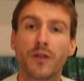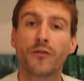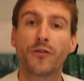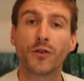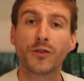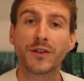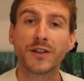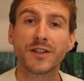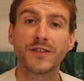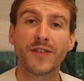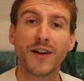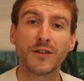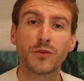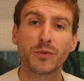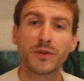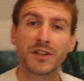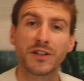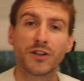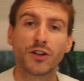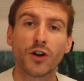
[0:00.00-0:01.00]
For this van,
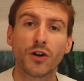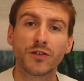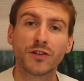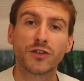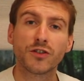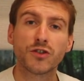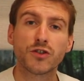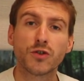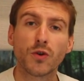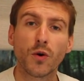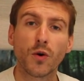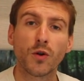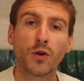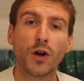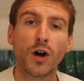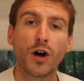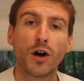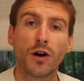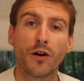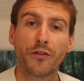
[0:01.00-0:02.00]
we did not install
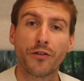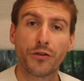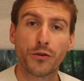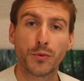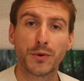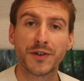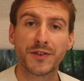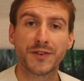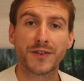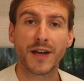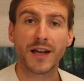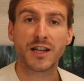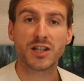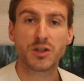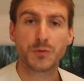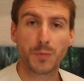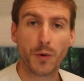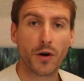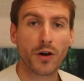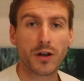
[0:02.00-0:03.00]
a
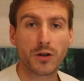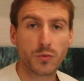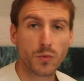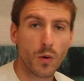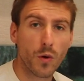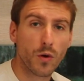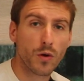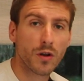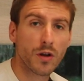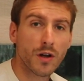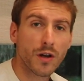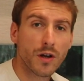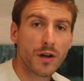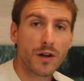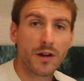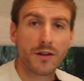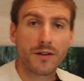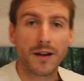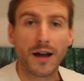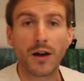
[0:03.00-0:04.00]
3-stage pocket wall
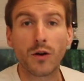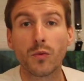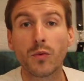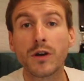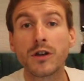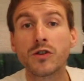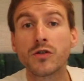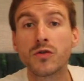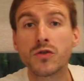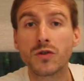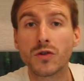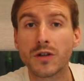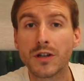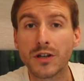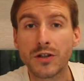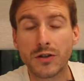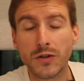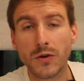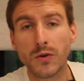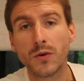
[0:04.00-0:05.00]
like we
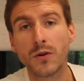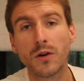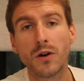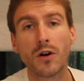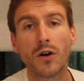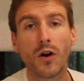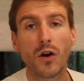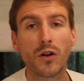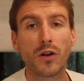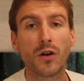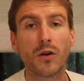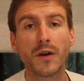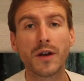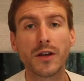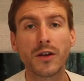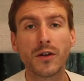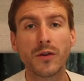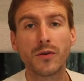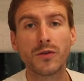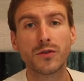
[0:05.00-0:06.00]
usually do, allowing
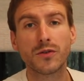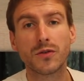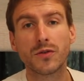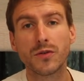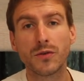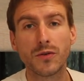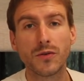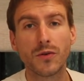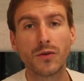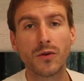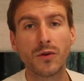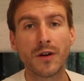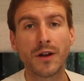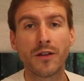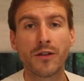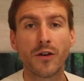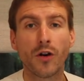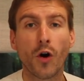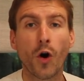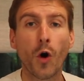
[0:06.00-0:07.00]
you to
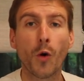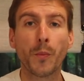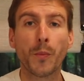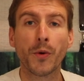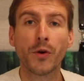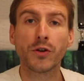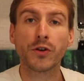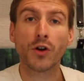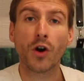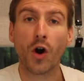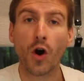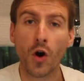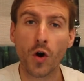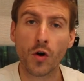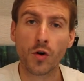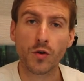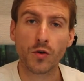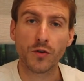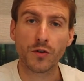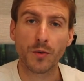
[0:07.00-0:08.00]
either open
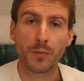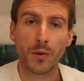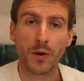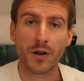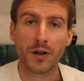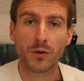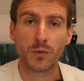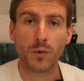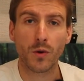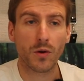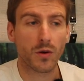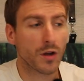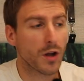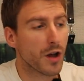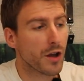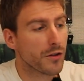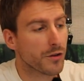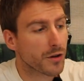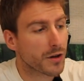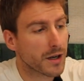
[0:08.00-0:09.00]
or close the pocket wall.
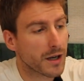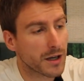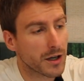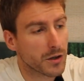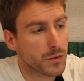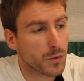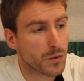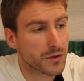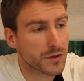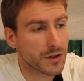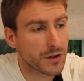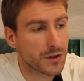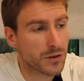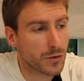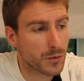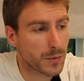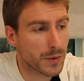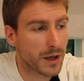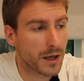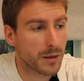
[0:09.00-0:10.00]
The client wanted
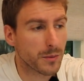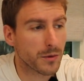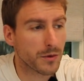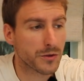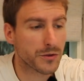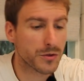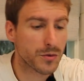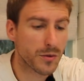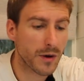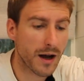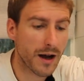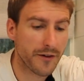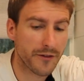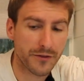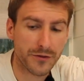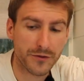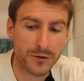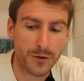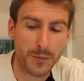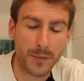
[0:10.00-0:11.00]
to be able to
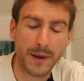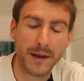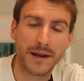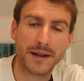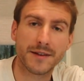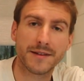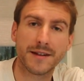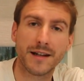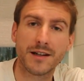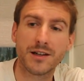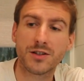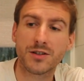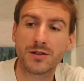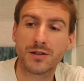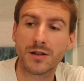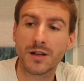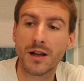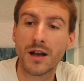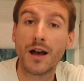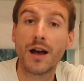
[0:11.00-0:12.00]
have the bed
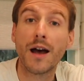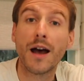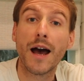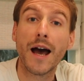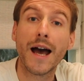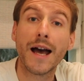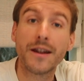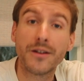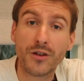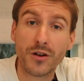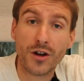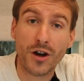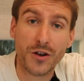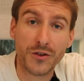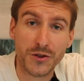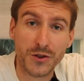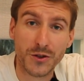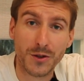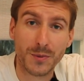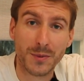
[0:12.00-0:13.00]
extension and the
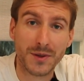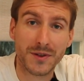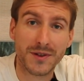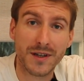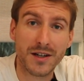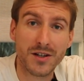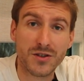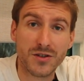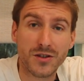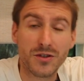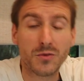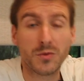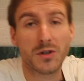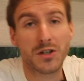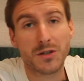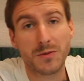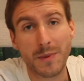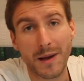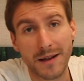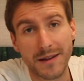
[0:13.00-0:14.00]
countertop extension,
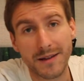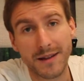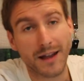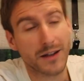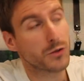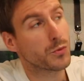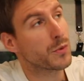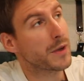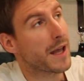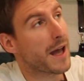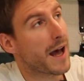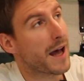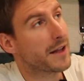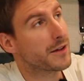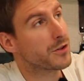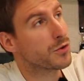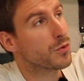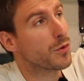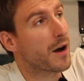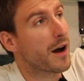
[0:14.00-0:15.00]
which meant that we
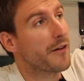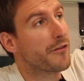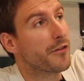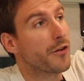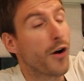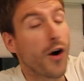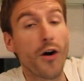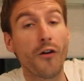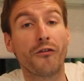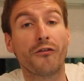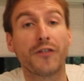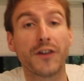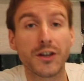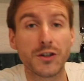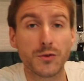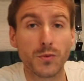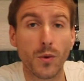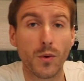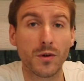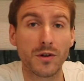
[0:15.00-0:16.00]
had to have a
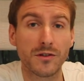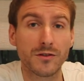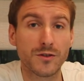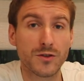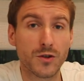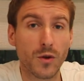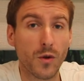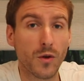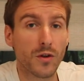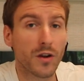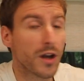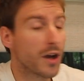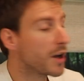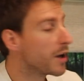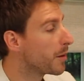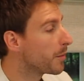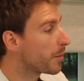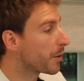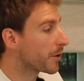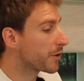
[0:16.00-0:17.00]
fixed wall installed.
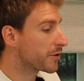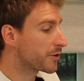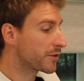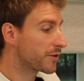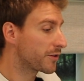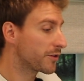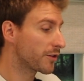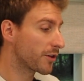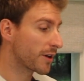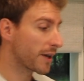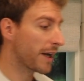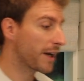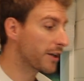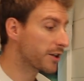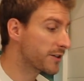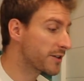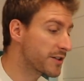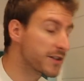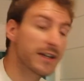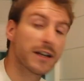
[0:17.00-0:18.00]
But the
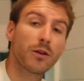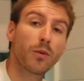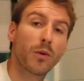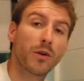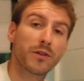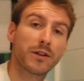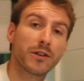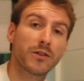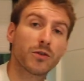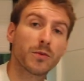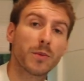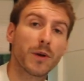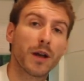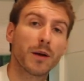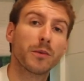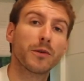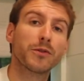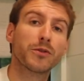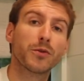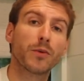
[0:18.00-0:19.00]
client still wanted to be
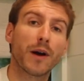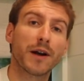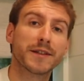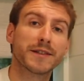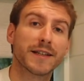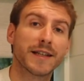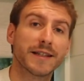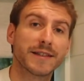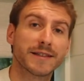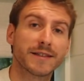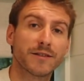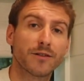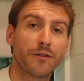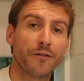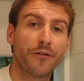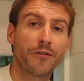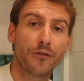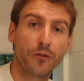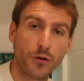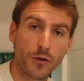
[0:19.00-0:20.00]
able to access the
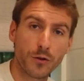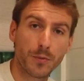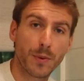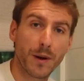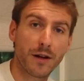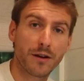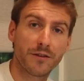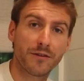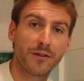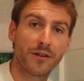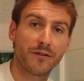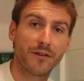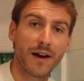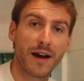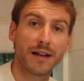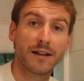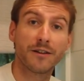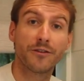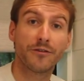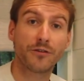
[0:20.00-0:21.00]
front part of the
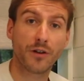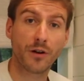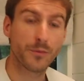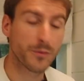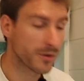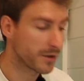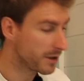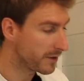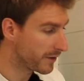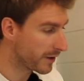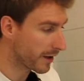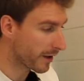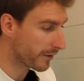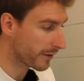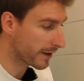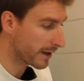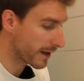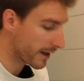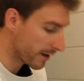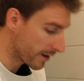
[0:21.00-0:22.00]
van from the living
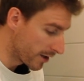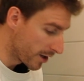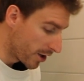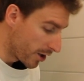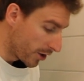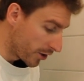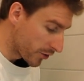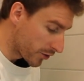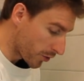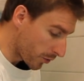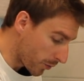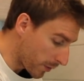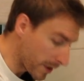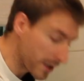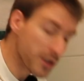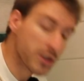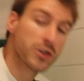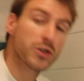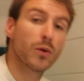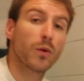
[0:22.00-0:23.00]
area, so we
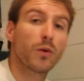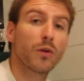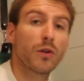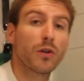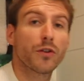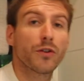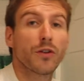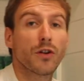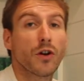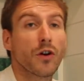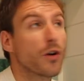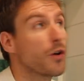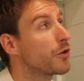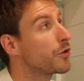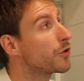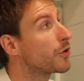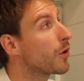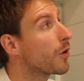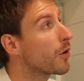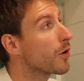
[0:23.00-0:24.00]
installed a
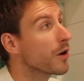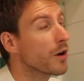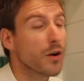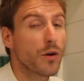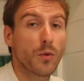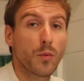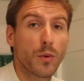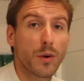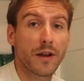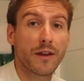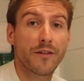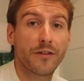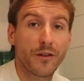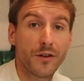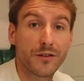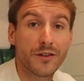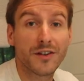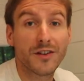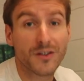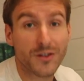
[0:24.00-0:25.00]
door with
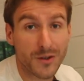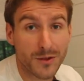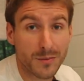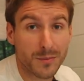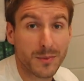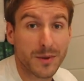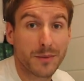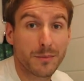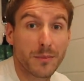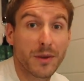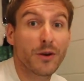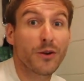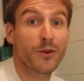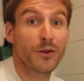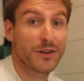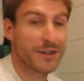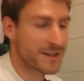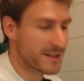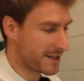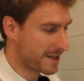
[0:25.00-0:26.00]
an insert
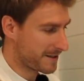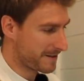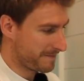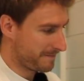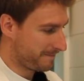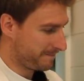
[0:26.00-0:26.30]
mirror inside.